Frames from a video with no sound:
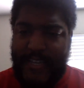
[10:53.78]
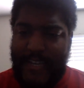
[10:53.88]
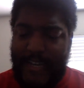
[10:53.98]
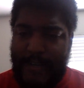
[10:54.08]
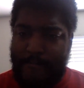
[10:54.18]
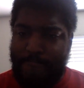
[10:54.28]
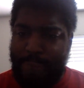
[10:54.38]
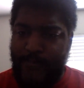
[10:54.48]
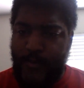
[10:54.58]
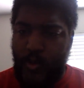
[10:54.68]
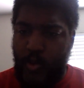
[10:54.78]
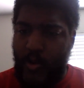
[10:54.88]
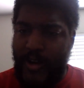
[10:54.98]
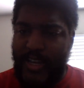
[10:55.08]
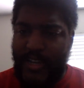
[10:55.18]
Um, for
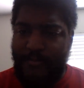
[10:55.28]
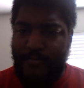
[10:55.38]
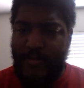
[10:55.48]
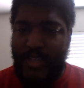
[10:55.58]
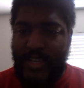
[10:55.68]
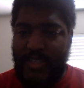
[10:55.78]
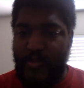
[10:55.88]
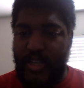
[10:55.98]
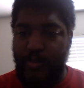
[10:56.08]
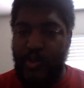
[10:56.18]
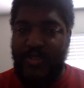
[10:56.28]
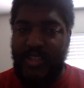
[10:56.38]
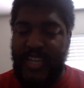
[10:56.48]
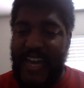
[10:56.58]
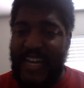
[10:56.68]
Oregon, as we can move
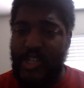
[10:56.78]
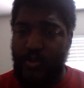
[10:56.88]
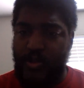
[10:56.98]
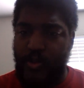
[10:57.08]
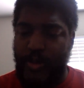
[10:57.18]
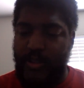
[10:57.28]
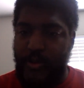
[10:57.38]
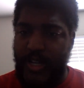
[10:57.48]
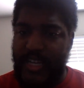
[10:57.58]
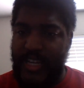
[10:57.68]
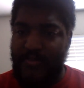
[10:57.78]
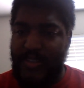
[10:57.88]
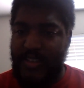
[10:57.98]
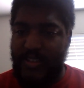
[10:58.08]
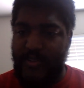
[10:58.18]
to the actual 3:30
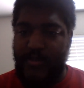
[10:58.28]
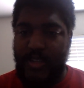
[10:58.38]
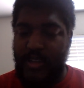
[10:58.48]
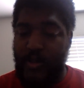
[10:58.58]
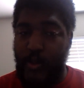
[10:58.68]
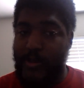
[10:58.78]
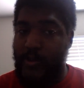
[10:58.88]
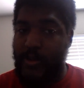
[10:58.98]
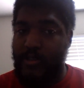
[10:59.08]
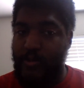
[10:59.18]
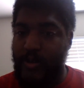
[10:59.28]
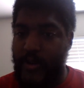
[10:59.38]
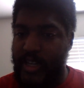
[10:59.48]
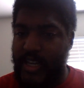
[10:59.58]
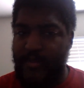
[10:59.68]
games, you know, the 3:30,
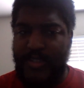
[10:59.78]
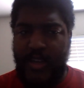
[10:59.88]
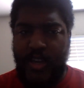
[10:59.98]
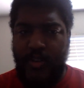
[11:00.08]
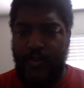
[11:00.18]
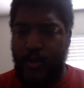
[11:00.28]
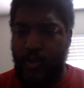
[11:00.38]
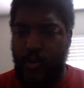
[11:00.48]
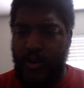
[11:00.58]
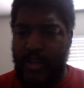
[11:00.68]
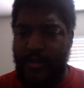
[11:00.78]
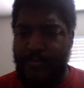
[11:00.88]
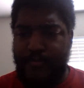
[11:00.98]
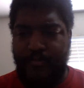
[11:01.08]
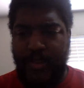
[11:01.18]
2:30 games. For
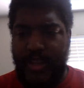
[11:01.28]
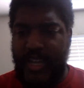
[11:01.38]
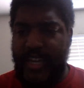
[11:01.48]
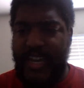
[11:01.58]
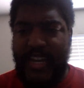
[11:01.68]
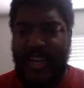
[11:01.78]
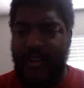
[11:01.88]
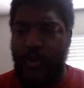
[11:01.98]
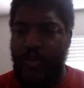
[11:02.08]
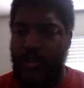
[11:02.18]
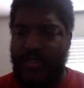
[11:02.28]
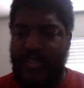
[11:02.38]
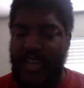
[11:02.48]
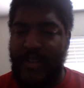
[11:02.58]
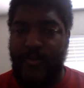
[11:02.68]
Oregon, they cannot overlook
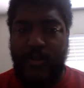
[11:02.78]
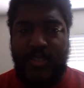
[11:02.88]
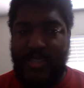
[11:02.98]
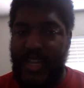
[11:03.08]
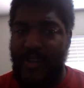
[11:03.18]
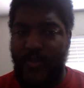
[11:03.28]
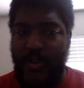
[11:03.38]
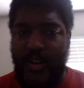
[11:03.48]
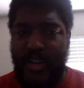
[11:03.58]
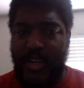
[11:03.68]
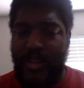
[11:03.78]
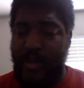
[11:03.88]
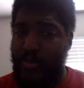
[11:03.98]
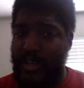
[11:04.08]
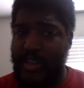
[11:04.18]
Stanford. Stanford,
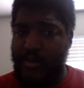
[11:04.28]
they played